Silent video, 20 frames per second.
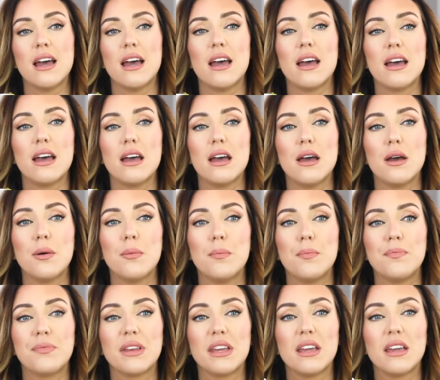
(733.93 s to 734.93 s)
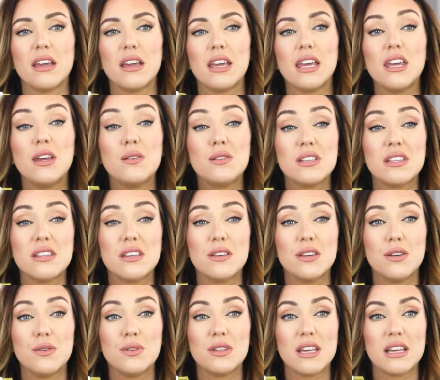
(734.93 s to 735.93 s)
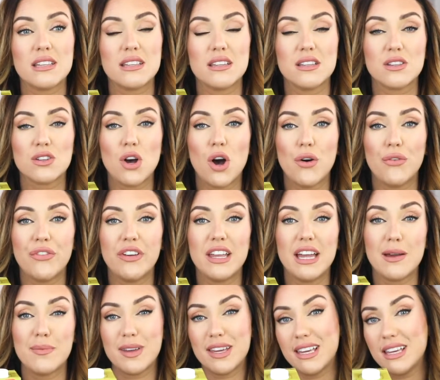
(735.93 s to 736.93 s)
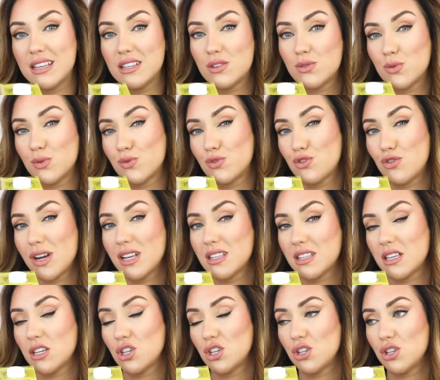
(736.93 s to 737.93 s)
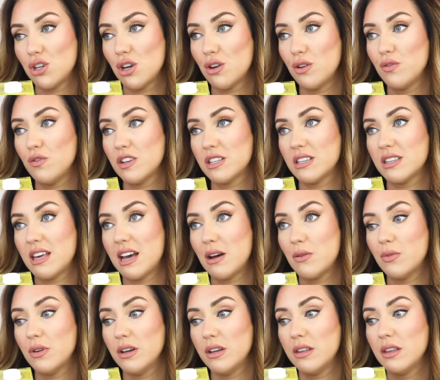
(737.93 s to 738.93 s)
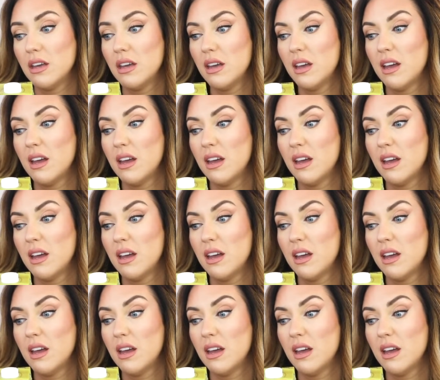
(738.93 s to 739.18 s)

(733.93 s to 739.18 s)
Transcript: He used to use this in his coffee now, but he's sort of transitioned over to that one.